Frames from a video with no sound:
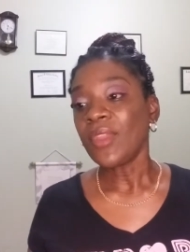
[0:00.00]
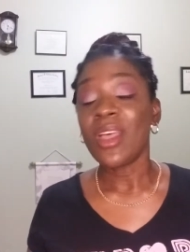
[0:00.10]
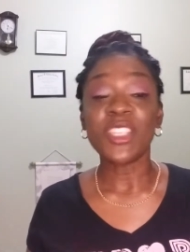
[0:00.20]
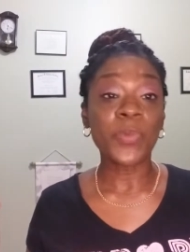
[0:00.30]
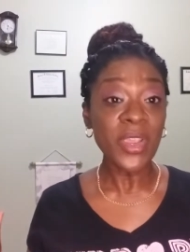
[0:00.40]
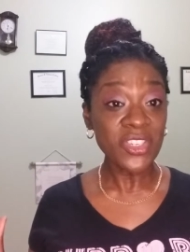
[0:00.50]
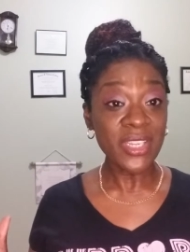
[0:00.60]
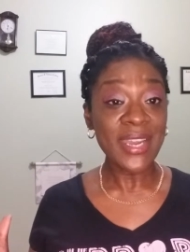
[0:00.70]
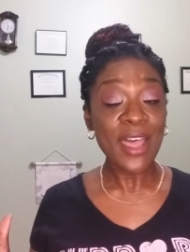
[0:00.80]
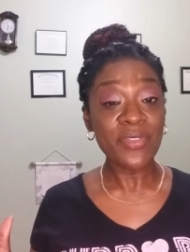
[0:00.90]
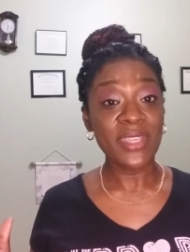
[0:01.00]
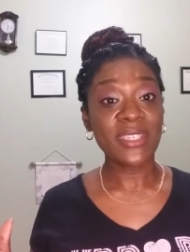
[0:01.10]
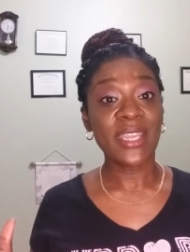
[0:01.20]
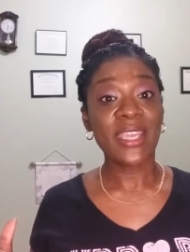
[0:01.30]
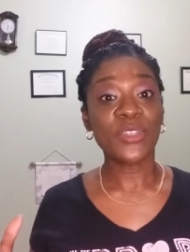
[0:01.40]
Especially now these
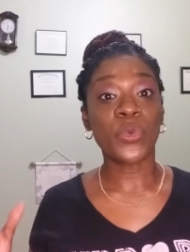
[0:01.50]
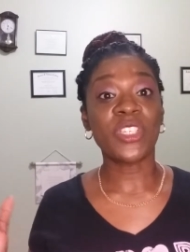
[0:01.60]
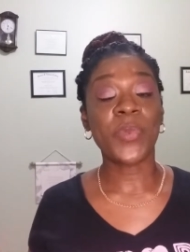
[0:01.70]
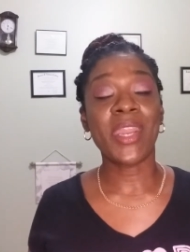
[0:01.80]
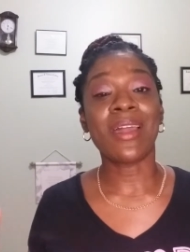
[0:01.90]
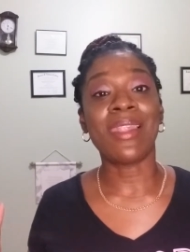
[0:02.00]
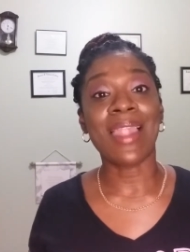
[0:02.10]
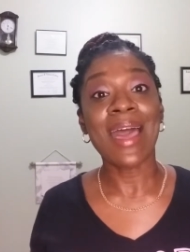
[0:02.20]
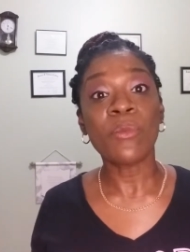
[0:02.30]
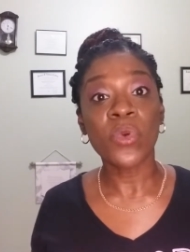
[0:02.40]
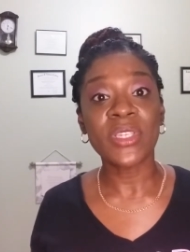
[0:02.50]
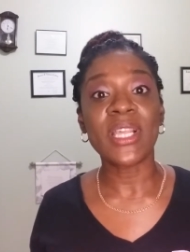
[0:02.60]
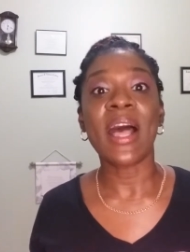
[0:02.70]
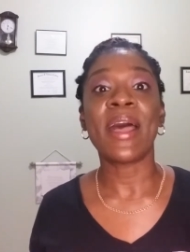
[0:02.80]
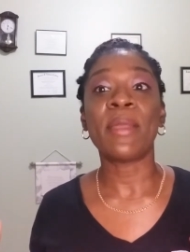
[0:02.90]
days, we're spending a lot more
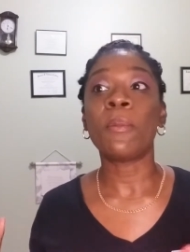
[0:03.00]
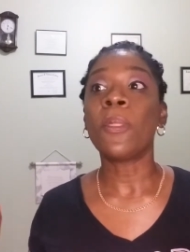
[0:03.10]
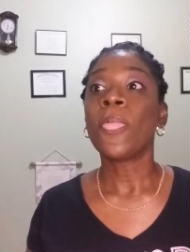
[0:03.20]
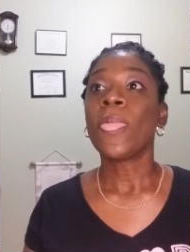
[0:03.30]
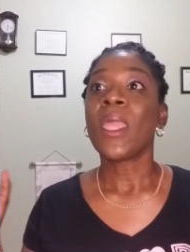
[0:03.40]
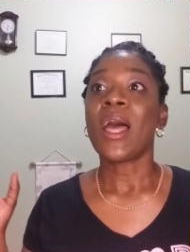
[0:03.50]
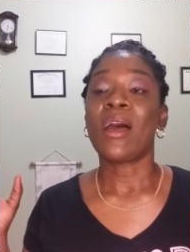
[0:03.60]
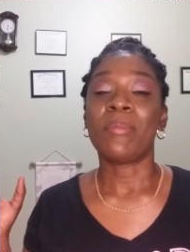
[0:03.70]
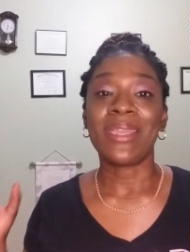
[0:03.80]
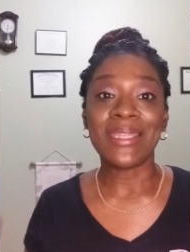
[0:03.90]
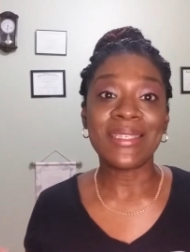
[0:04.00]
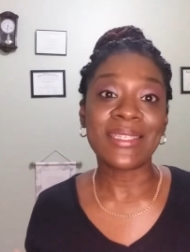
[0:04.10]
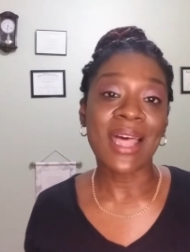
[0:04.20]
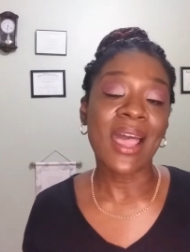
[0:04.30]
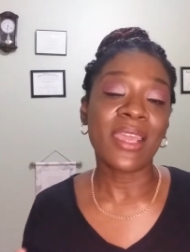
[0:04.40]
time um,
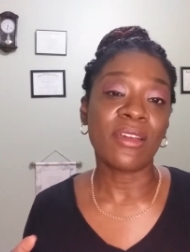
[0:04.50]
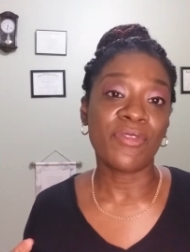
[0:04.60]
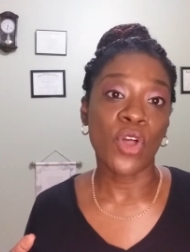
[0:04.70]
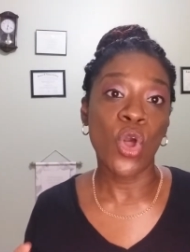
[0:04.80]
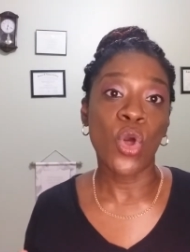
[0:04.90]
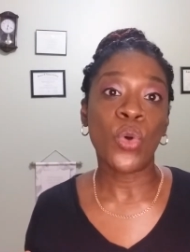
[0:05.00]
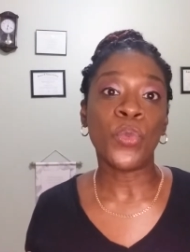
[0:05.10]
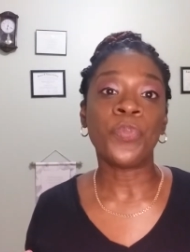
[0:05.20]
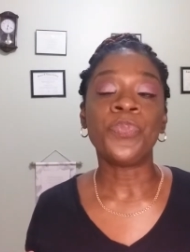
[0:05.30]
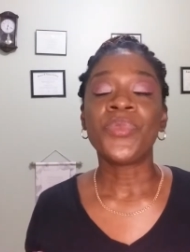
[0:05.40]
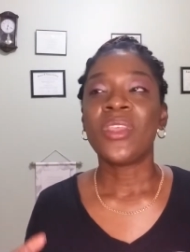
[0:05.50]
inside of the home.